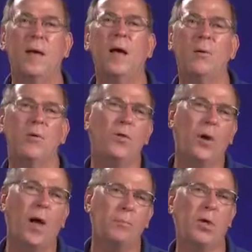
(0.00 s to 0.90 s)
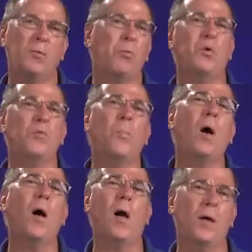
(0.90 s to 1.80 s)
How does an object
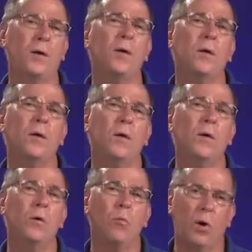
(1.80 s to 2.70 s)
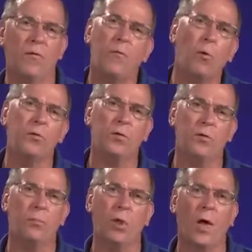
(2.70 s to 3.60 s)
respond when a force
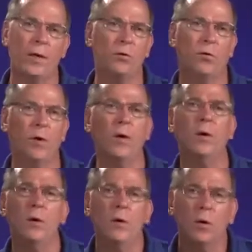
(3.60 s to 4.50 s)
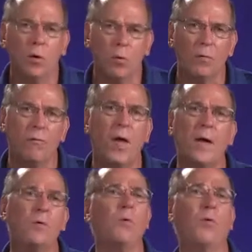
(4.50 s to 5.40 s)
is applied to it? What
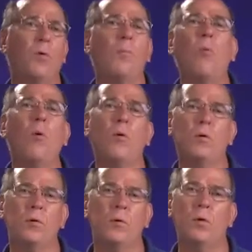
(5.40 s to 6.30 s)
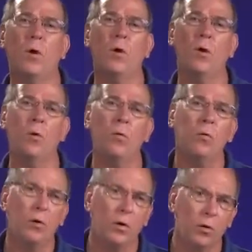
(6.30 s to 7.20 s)
factors are important to
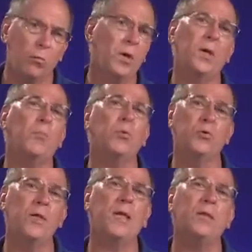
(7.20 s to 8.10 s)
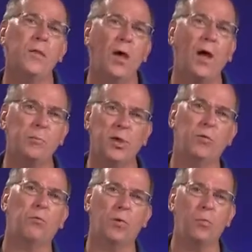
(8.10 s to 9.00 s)
know so we can predict the
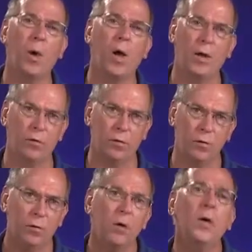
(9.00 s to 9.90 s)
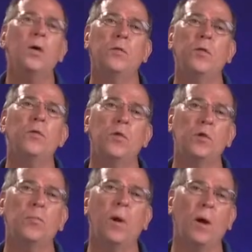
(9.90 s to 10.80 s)
object's response? In this
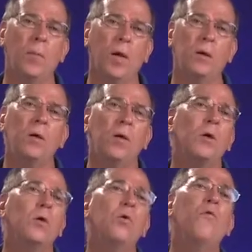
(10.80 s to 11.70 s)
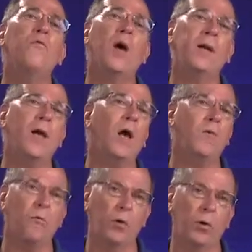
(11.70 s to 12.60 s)
experiment, you'll find
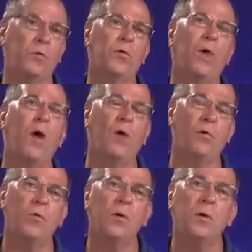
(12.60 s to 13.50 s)
out for yourself.